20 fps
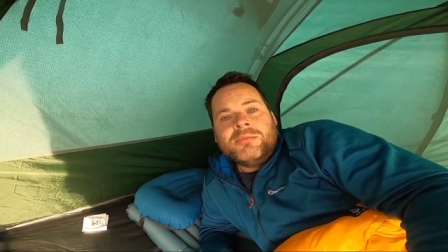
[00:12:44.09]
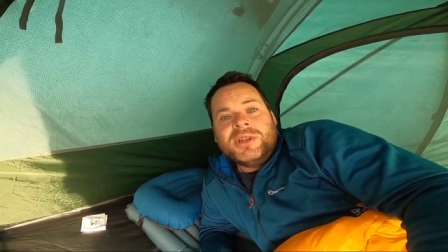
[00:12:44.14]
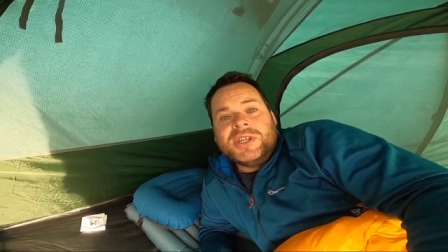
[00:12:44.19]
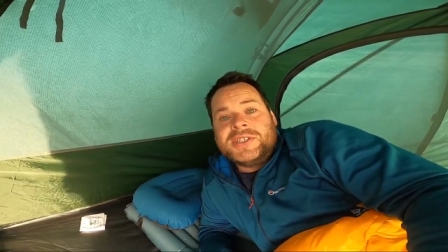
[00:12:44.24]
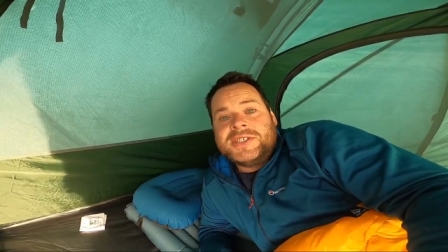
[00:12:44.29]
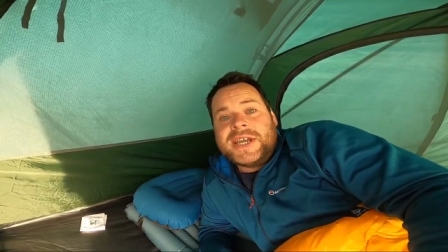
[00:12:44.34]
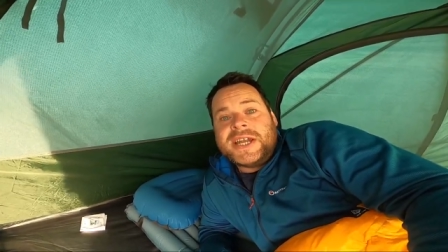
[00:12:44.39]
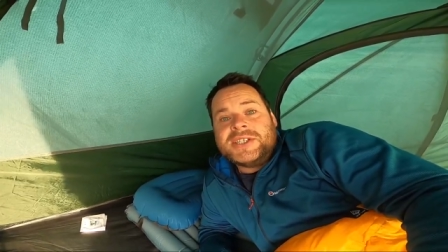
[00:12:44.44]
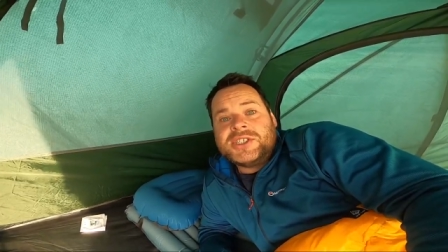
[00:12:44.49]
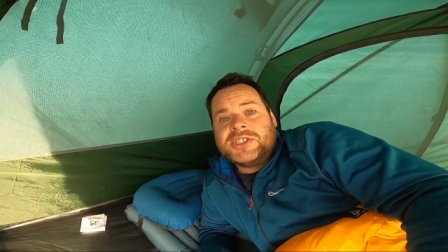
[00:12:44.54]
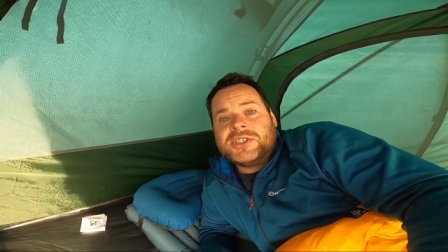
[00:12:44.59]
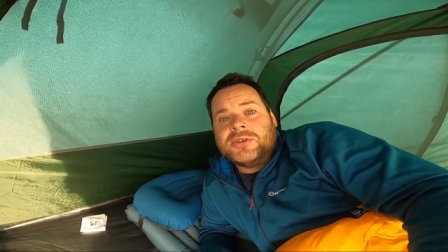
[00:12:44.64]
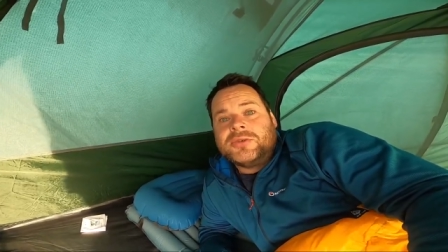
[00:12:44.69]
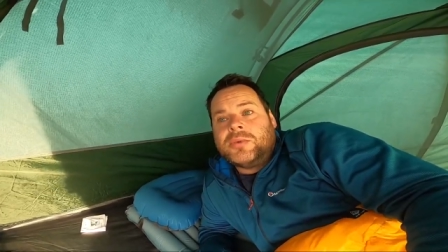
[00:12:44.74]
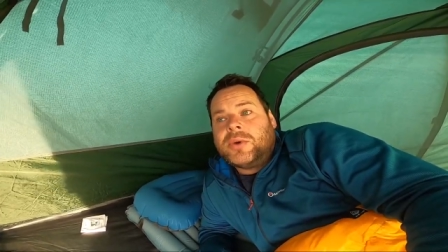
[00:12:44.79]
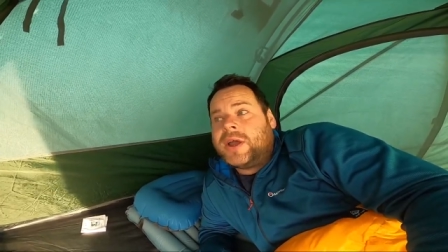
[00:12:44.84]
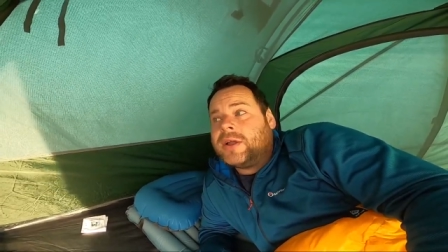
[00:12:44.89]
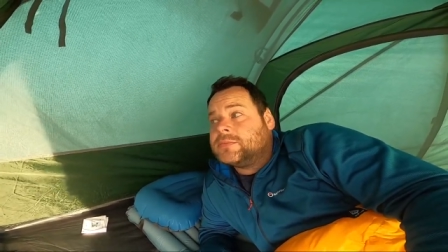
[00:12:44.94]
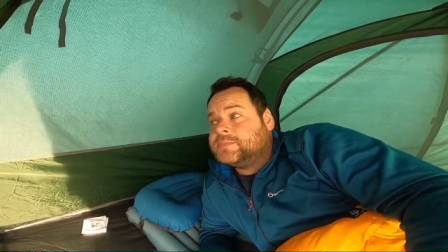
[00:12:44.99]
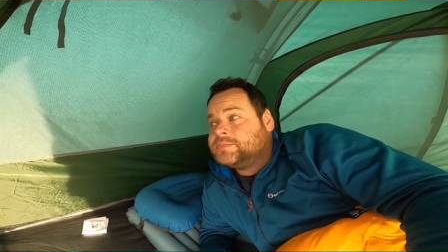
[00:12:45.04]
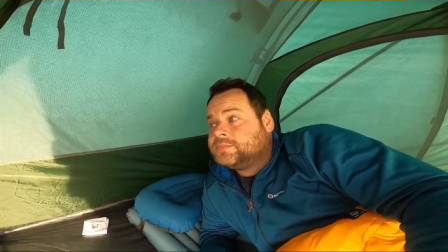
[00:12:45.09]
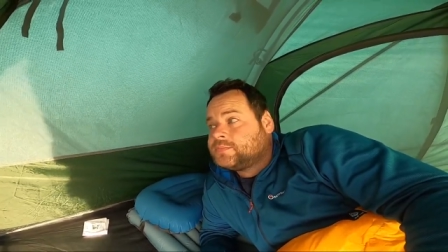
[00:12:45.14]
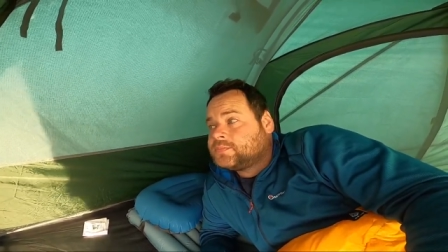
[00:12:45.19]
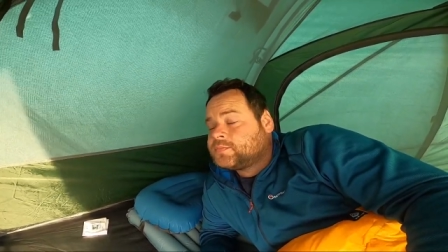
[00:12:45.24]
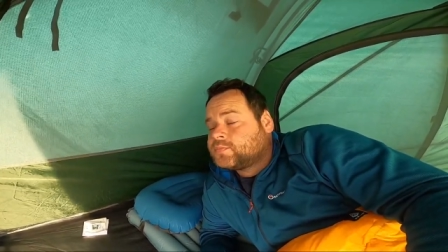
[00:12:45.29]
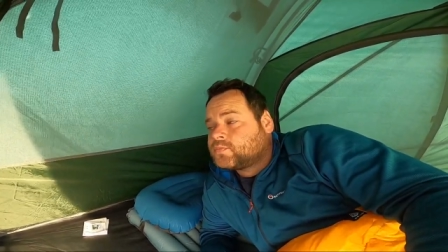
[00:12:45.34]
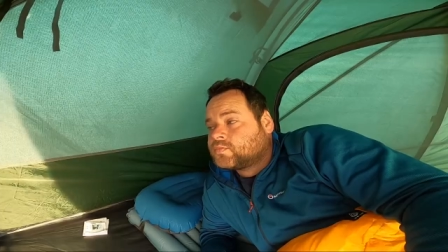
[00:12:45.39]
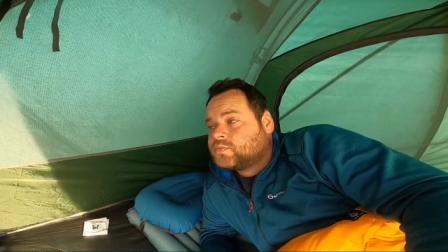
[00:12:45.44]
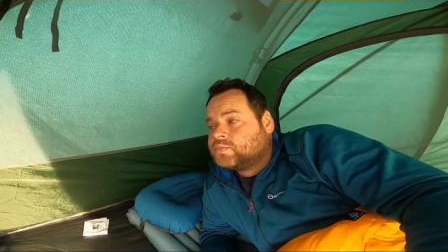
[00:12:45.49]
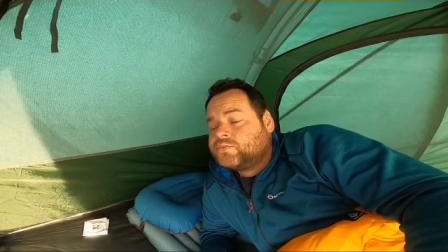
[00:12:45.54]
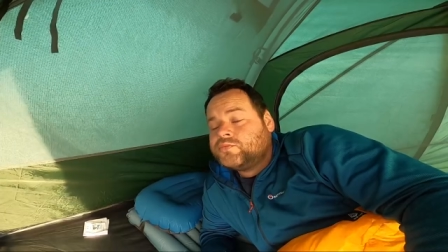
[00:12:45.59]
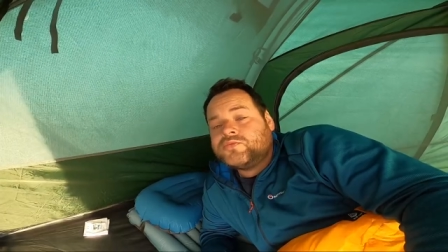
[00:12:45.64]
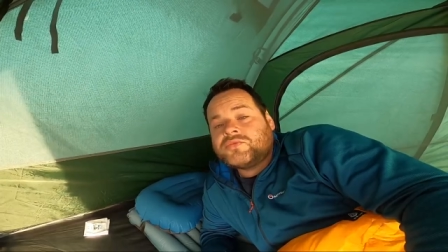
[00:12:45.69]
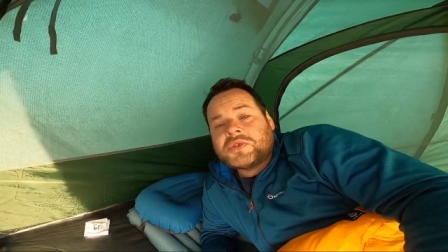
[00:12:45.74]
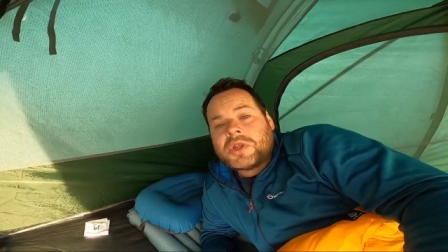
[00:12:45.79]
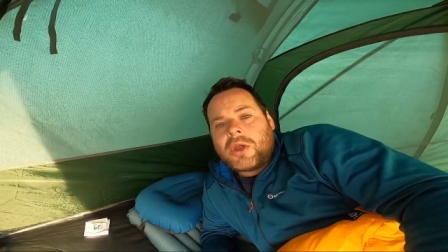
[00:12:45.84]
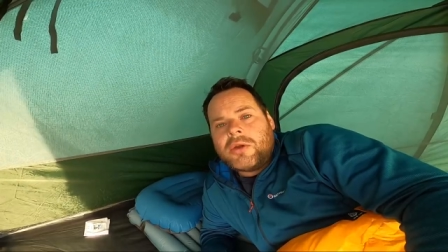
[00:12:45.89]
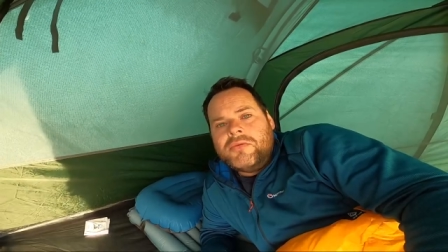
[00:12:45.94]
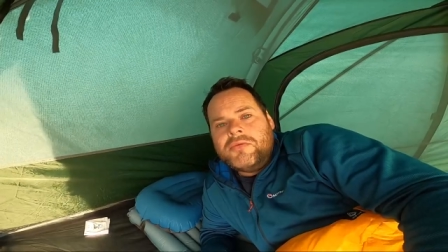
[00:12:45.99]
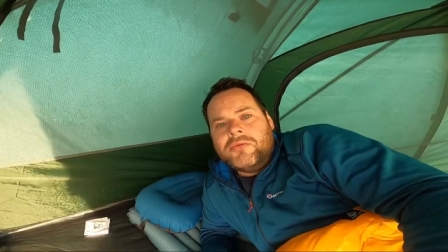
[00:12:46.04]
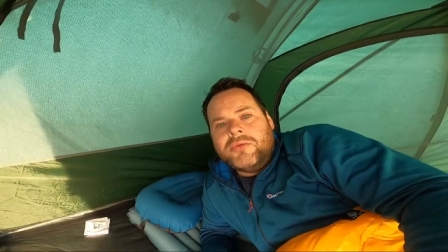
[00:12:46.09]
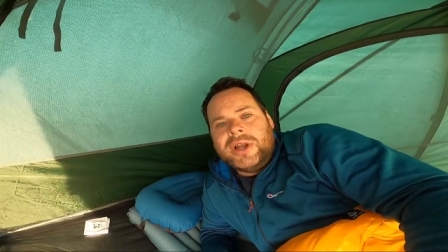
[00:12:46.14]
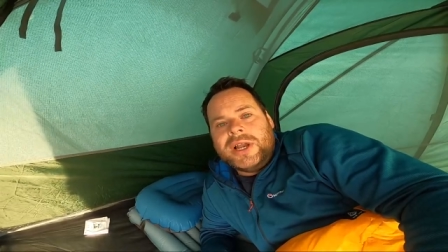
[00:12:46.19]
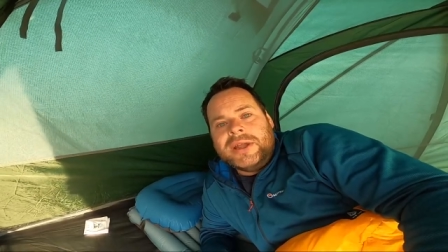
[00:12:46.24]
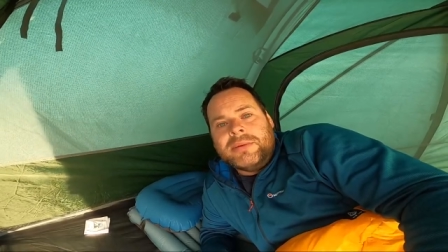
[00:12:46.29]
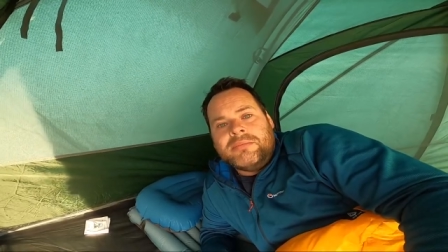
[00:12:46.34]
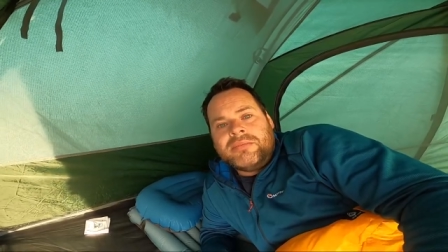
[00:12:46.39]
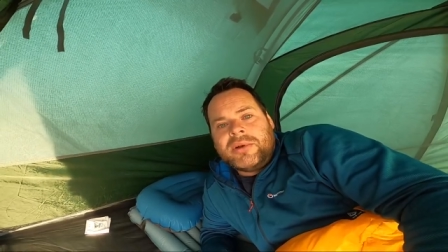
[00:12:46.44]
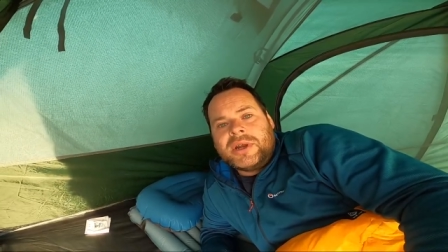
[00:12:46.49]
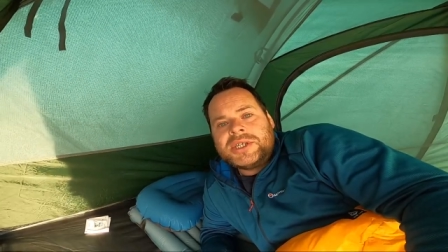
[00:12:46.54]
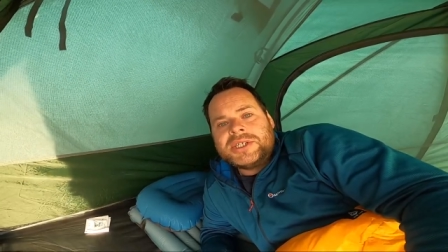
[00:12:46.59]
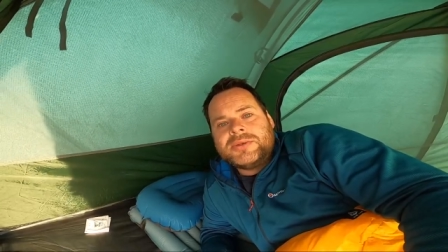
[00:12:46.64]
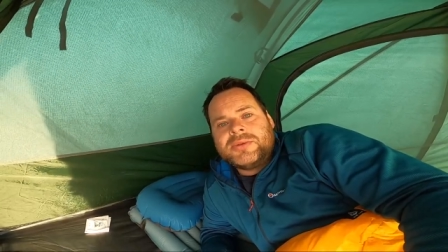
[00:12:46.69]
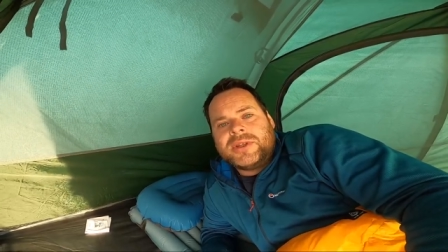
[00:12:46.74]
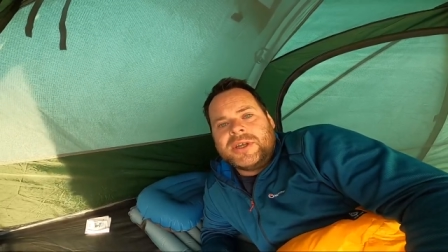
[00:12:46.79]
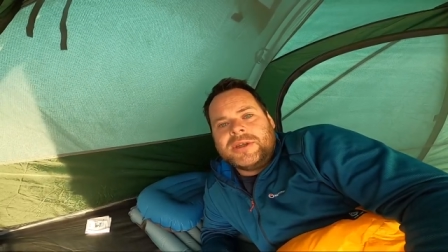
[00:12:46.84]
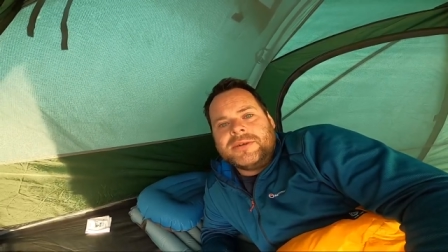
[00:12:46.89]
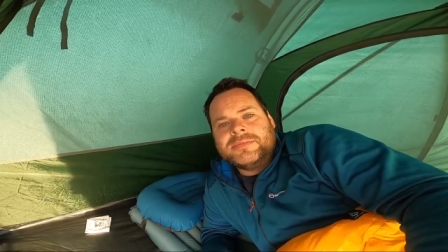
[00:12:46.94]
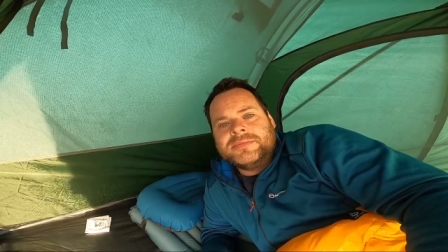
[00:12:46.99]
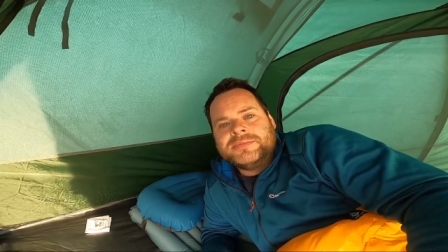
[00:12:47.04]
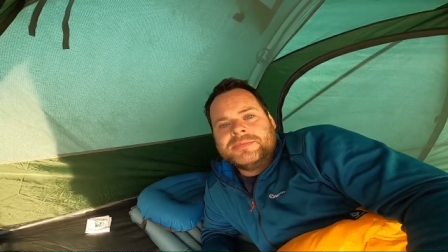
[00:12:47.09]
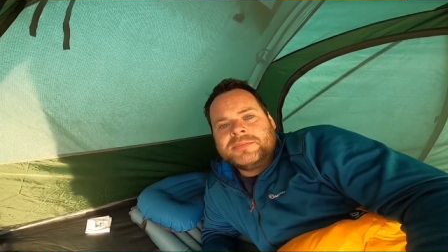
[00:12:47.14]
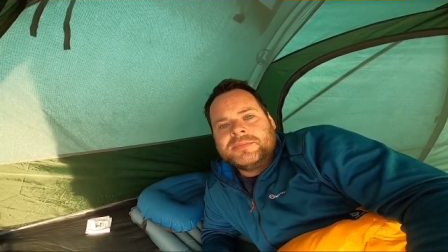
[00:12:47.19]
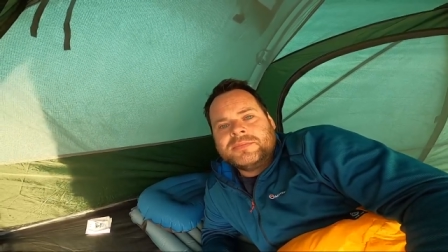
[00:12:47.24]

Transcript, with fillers: But the tent stood well really impressed with it.